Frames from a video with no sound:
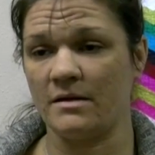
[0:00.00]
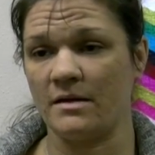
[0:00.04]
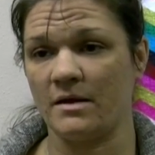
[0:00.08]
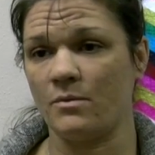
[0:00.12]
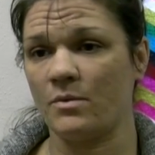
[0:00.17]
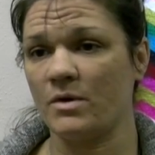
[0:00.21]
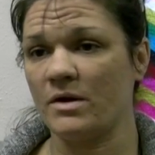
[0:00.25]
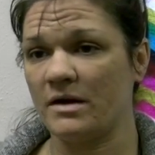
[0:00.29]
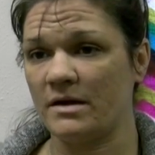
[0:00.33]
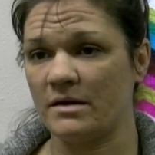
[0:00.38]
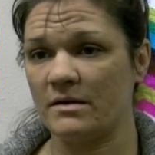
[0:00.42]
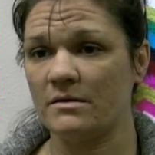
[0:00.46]
that
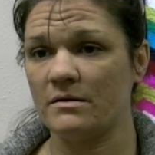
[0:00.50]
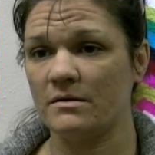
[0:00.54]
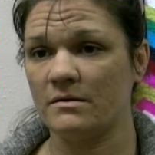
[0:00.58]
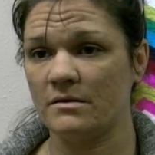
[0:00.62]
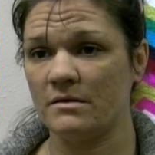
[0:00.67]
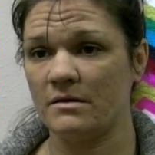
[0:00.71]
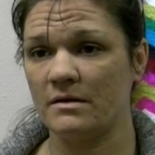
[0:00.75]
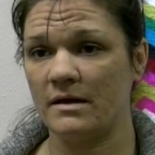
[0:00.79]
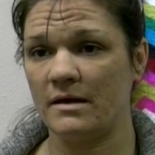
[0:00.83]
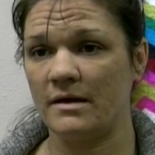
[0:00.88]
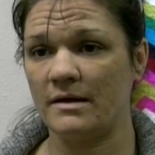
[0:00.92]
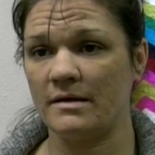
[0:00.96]
rut,
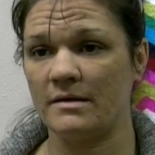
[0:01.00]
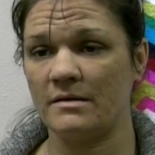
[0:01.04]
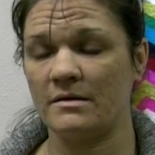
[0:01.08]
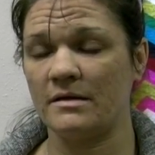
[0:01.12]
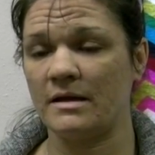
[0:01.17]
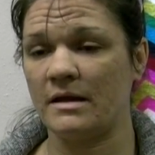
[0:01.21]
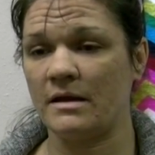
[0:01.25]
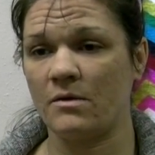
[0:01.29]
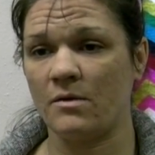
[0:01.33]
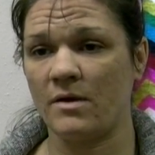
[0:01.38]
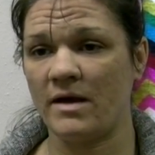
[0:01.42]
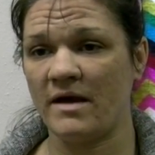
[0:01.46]
and
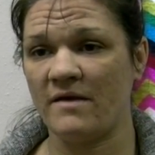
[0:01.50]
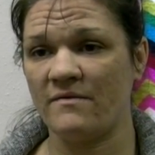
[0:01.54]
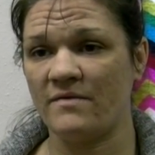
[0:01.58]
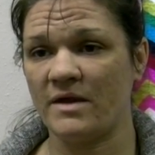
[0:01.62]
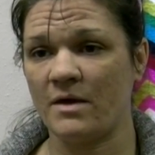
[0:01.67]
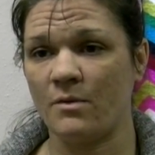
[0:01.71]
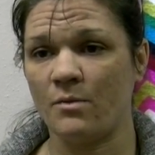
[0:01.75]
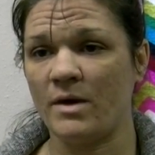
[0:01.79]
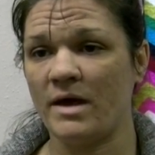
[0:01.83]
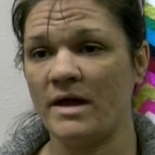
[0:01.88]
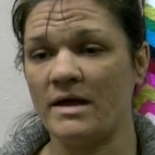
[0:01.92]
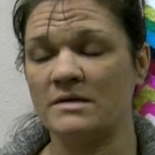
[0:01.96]
they don't have
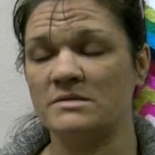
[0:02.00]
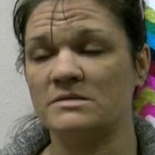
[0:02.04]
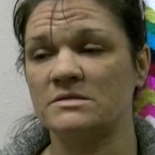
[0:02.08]
that way.